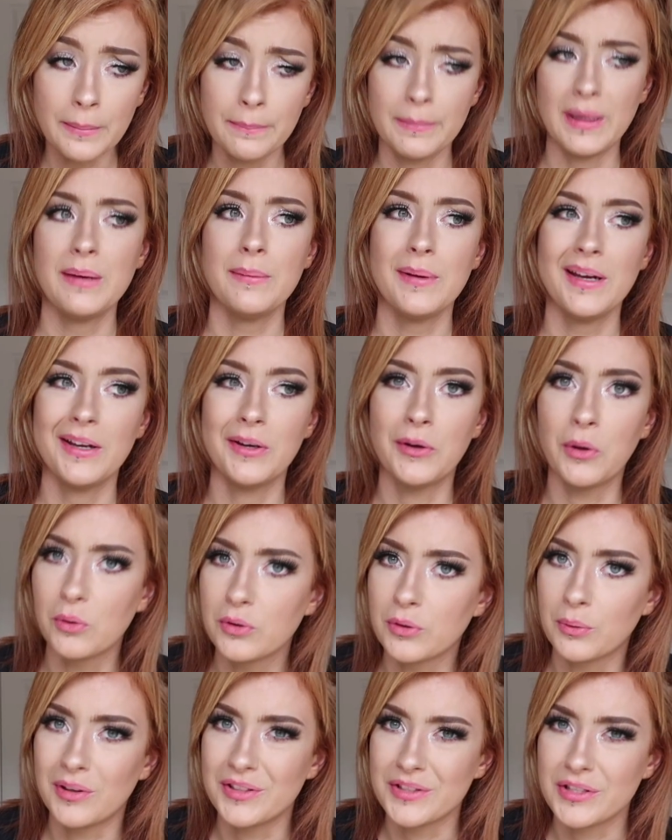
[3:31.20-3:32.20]
maybe an
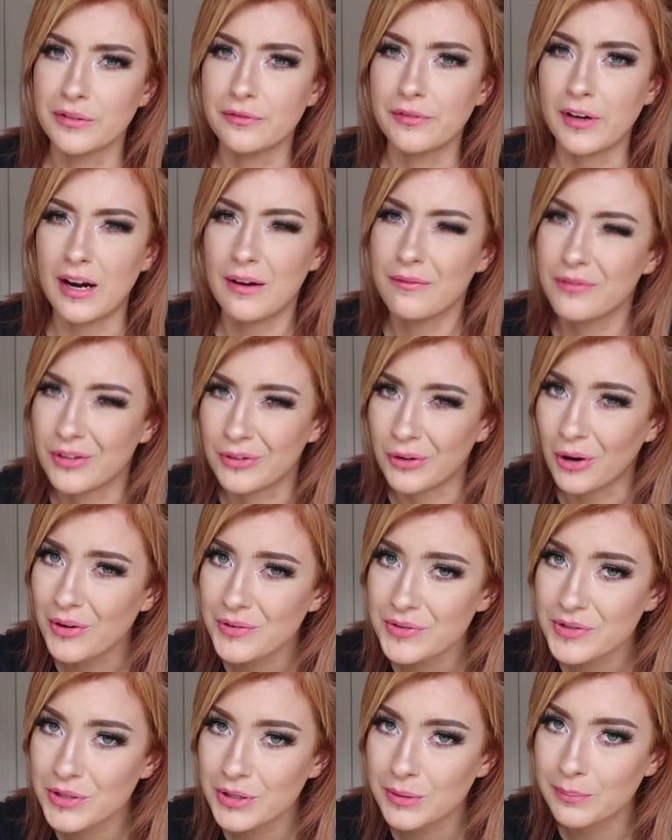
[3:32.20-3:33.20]
older 125, they're
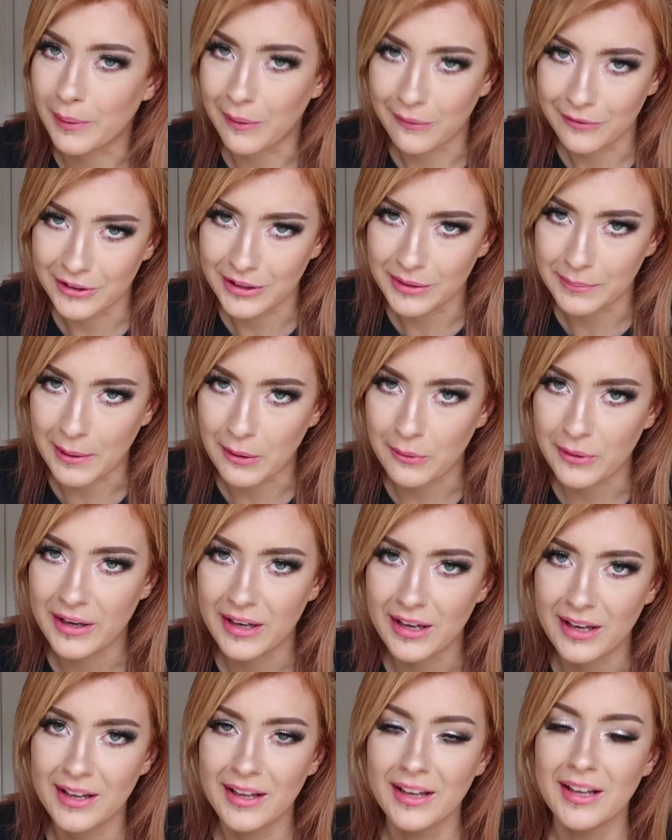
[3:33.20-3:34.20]
not too bothered about
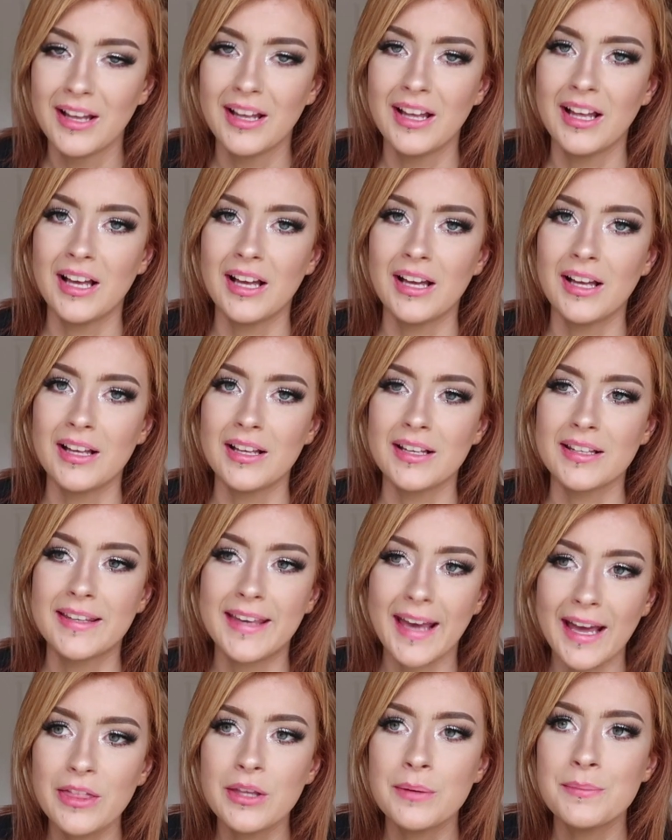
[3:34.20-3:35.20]
it,
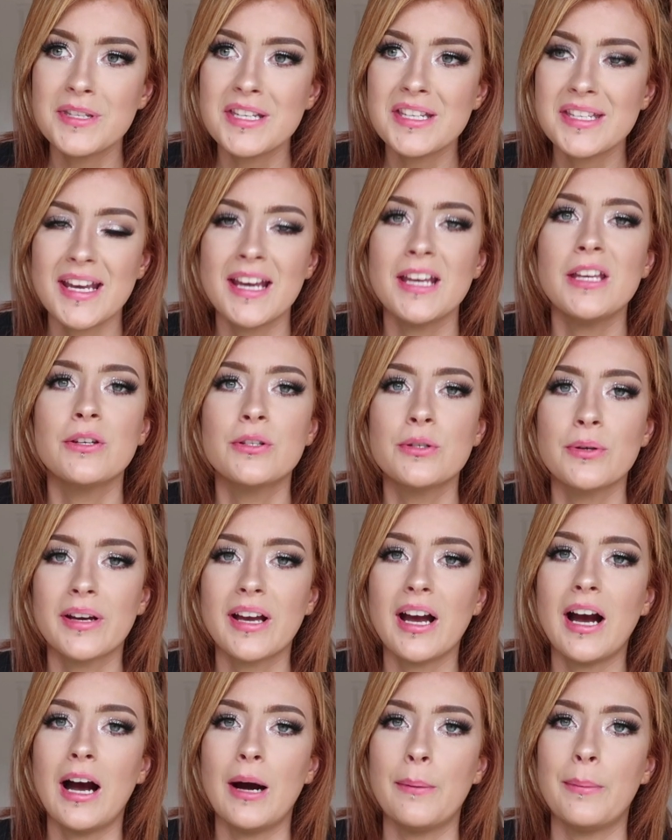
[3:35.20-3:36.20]
get them to take you to a
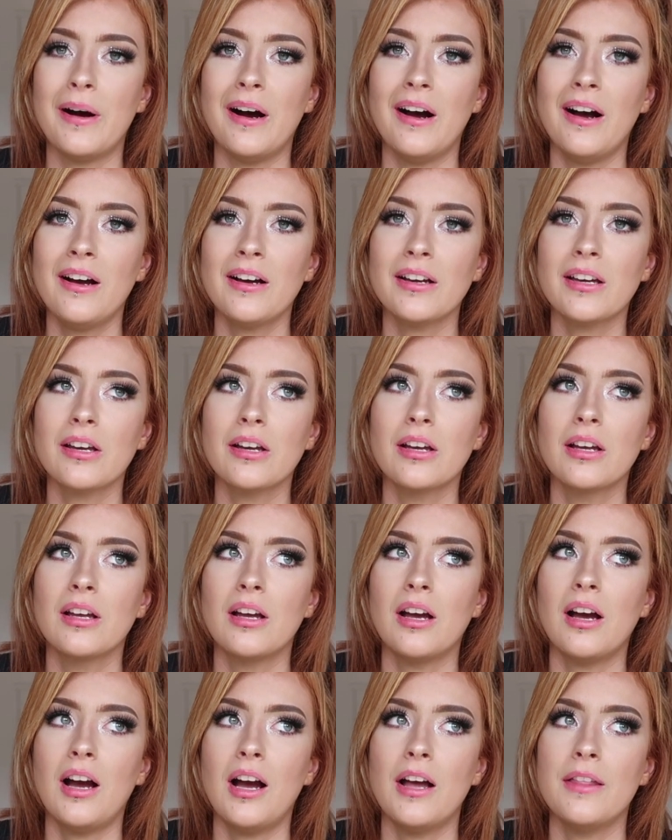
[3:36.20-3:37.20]
car park
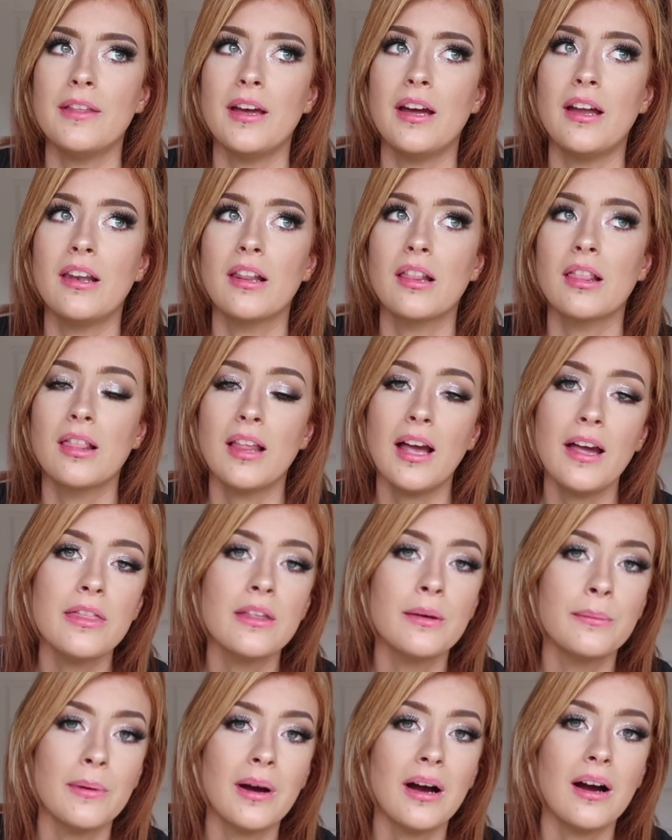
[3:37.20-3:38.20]
and then let
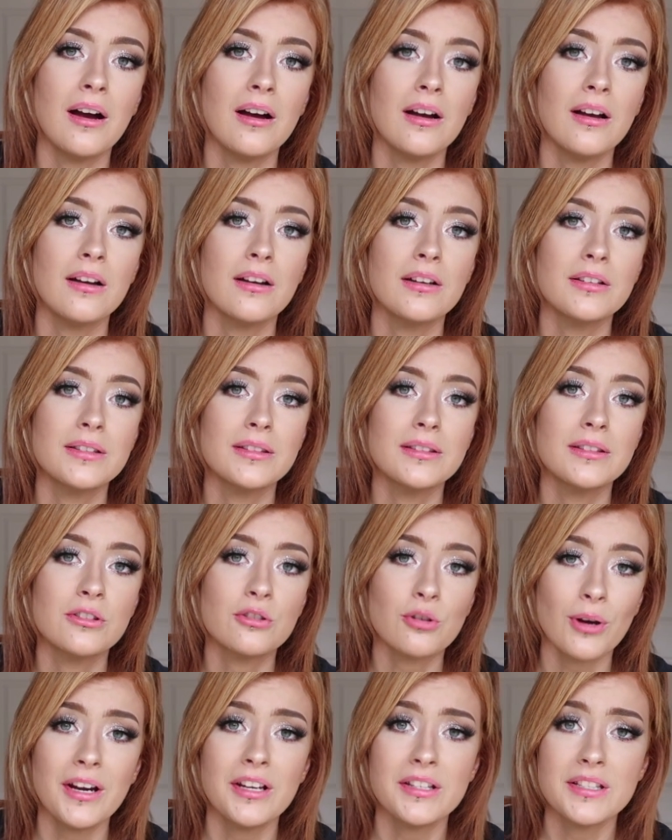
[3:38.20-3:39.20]
them
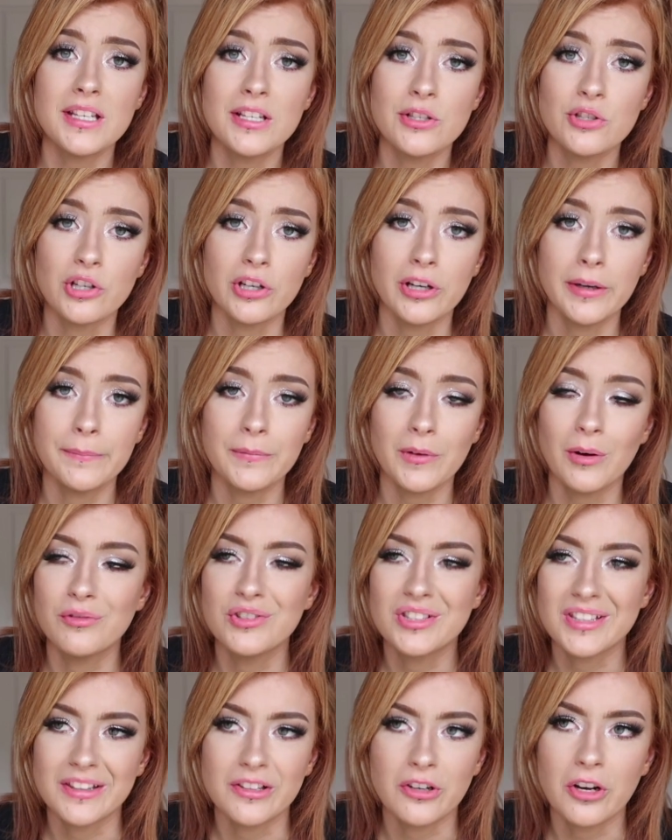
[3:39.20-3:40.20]
try and teach you.
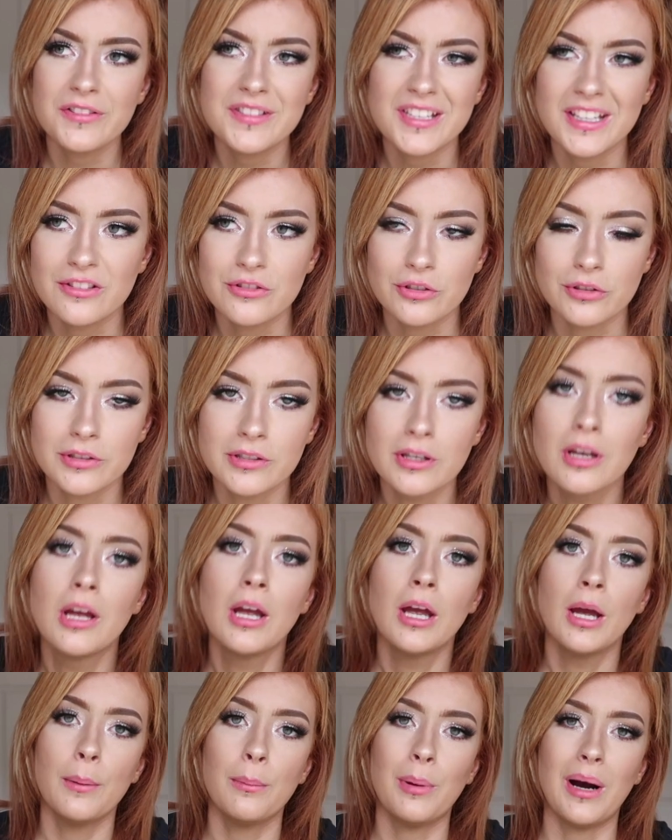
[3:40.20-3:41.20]
Obviously they're not teachers,
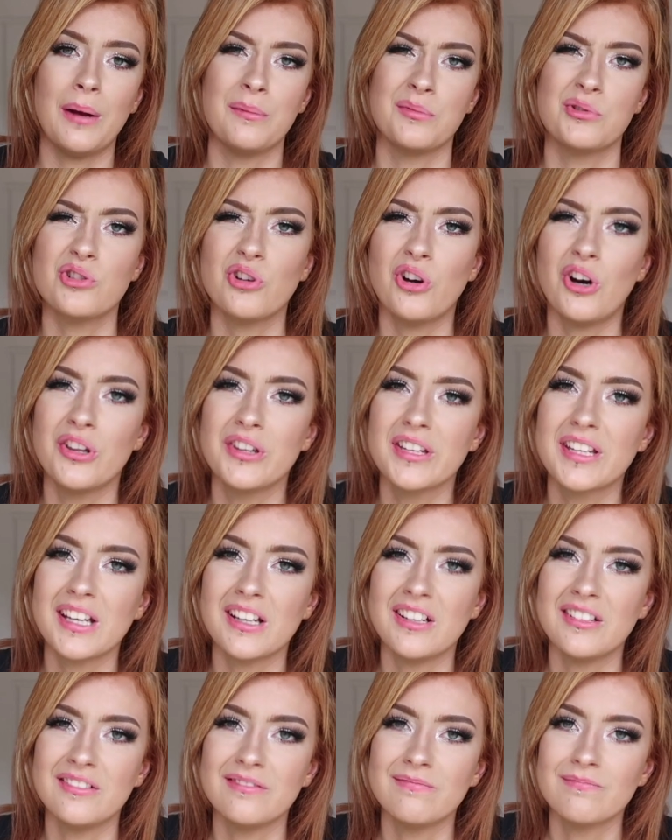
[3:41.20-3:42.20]
but I'm sure they
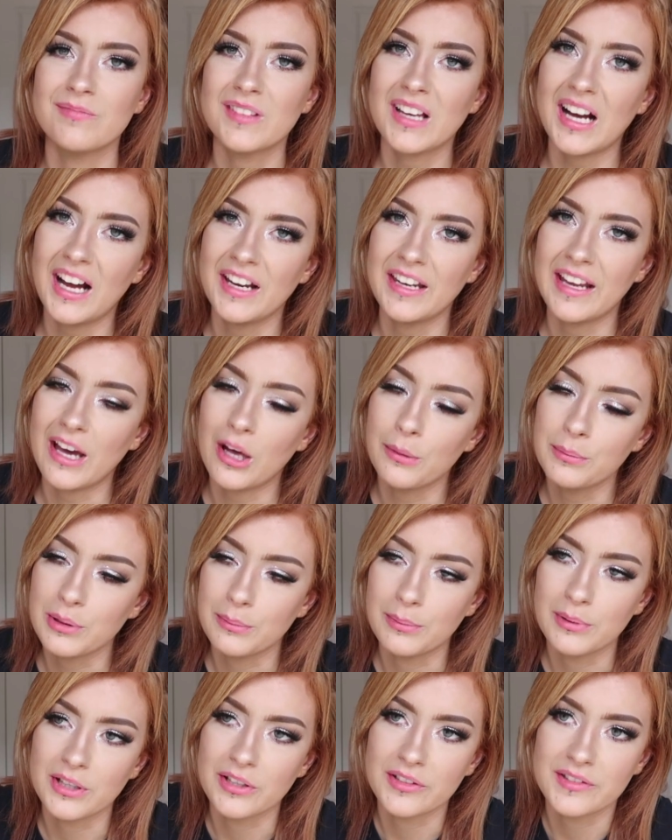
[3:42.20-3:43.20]
can kind of help
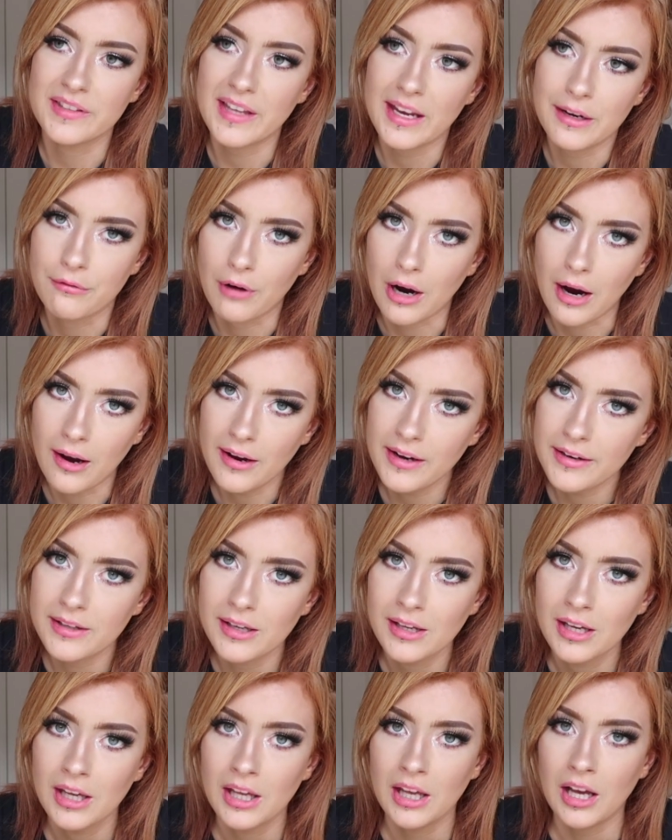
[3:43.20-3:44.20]
you because they ride,